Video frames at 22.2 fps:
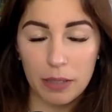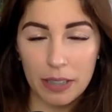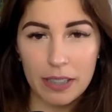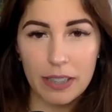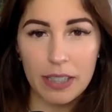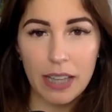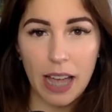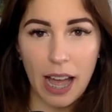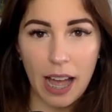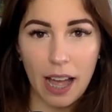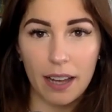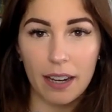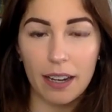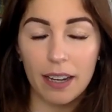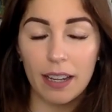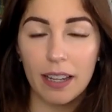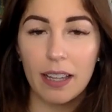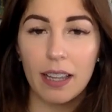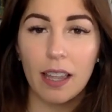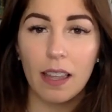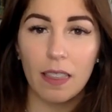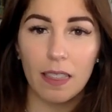be sad,
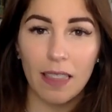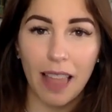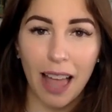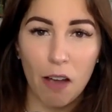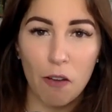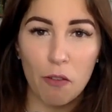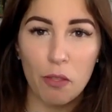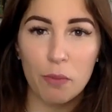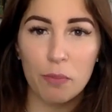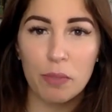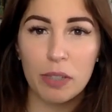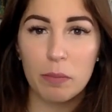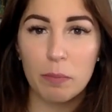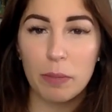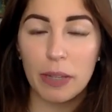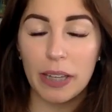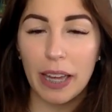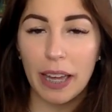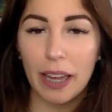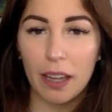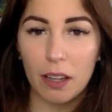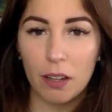allow them to
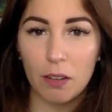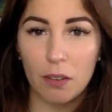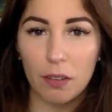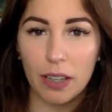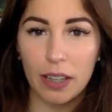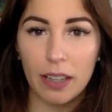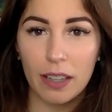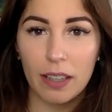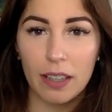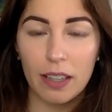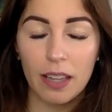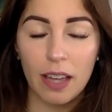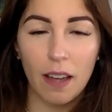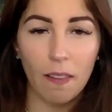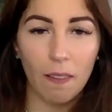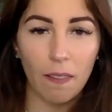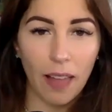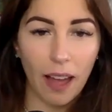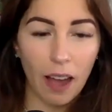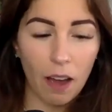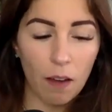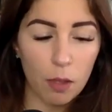be angry,
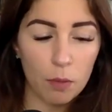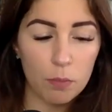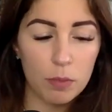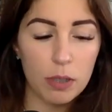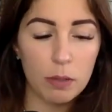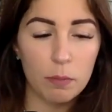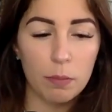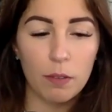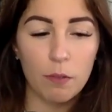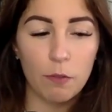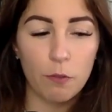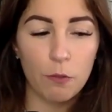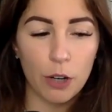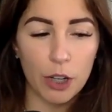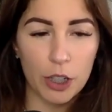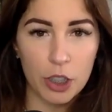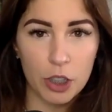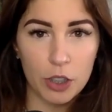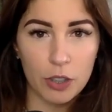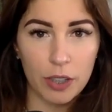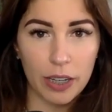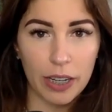allow them to be
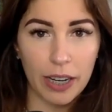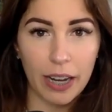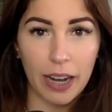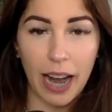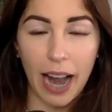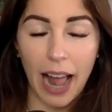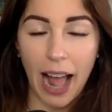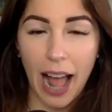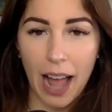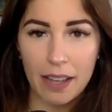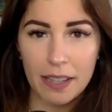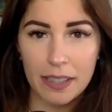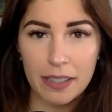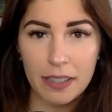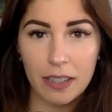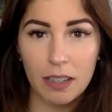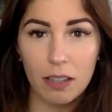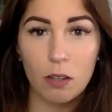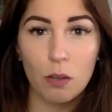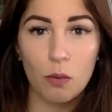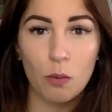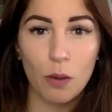frustrated,
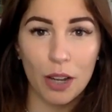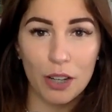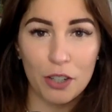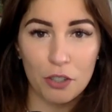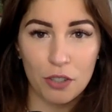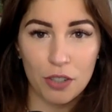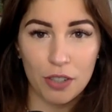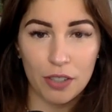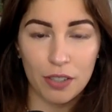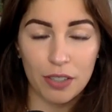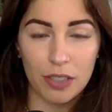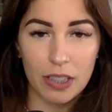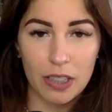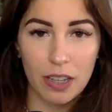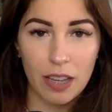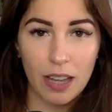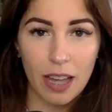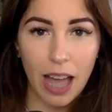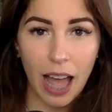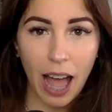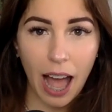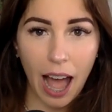ask questions,
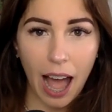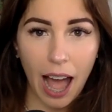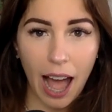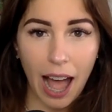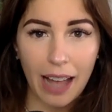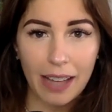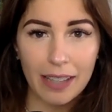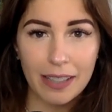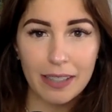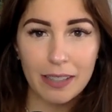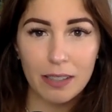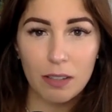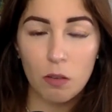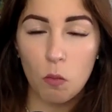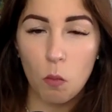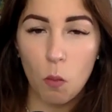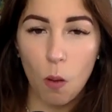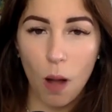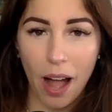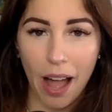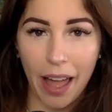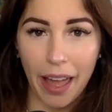ask
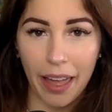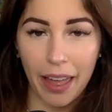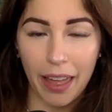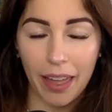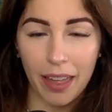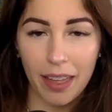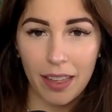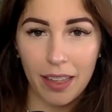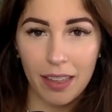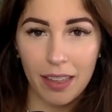why,